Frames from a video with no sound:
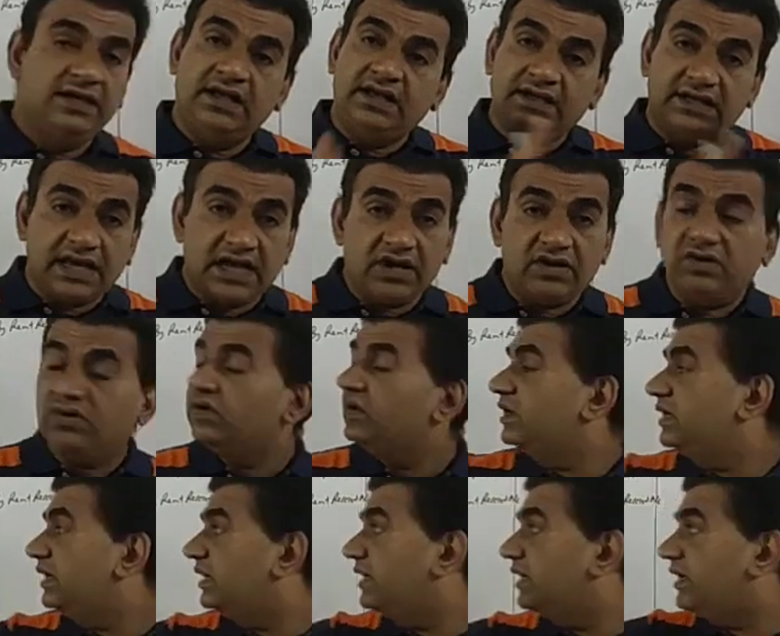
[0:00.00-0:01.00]
Now
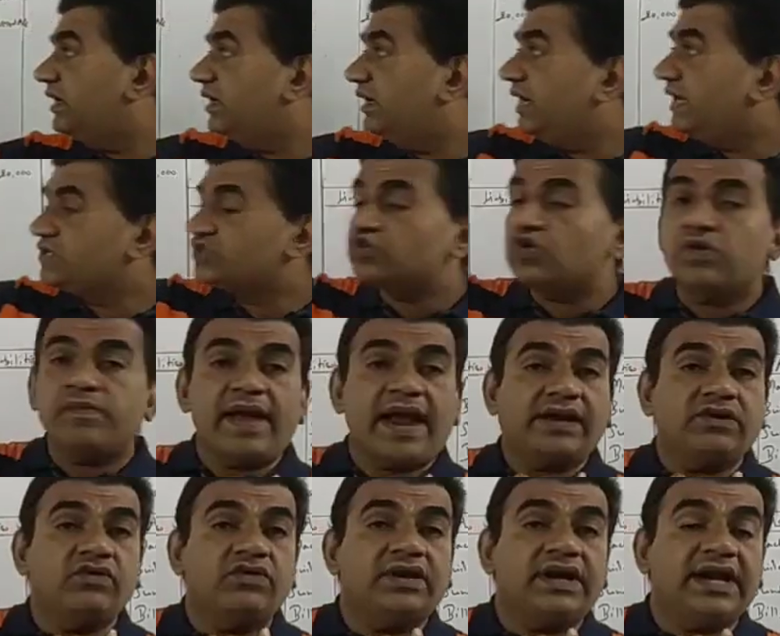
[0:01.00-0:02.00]
let's go back
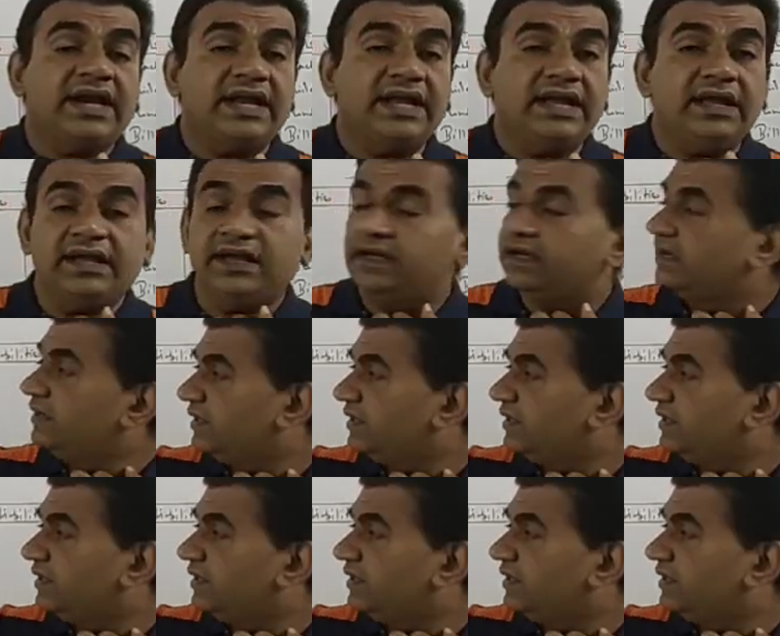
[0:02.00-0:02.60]
to trading.